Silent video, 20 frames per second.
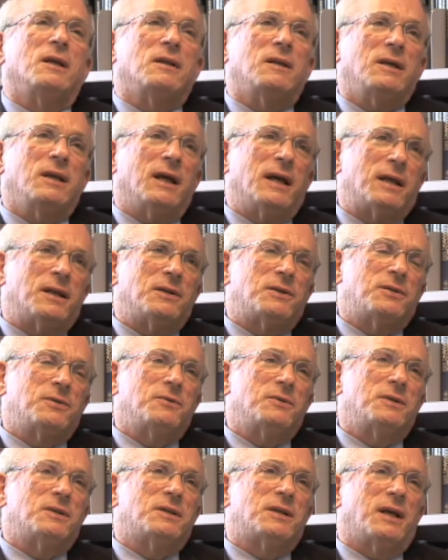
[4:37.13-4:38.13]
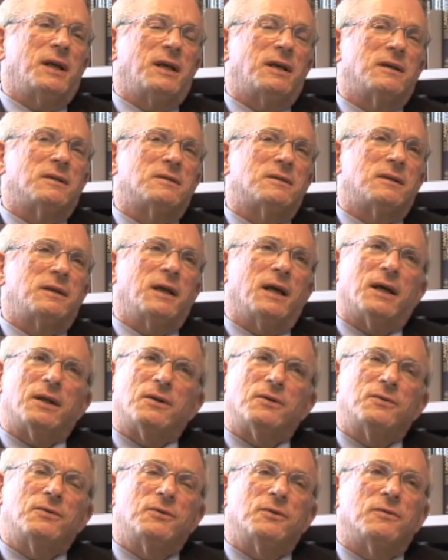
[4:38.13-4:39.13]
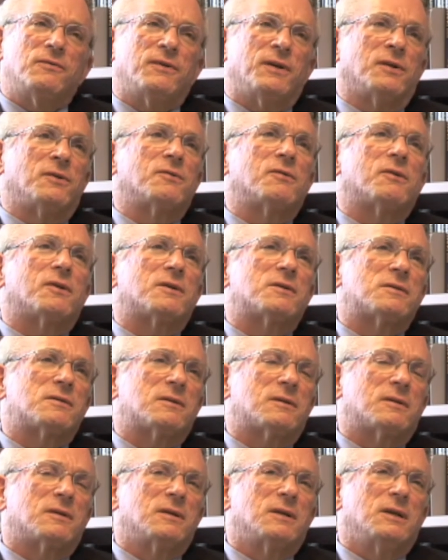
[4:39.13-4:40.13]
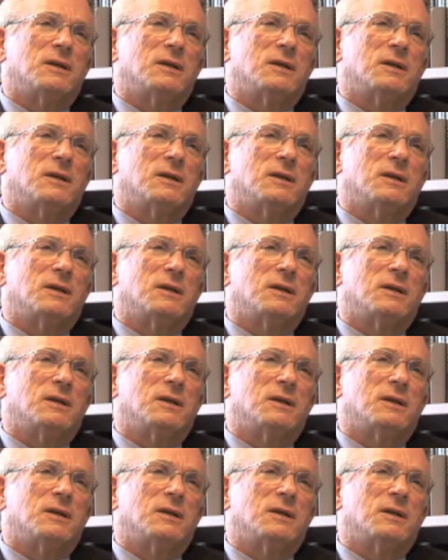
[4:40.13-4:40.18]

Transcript: the attitude to take is the attitude of interest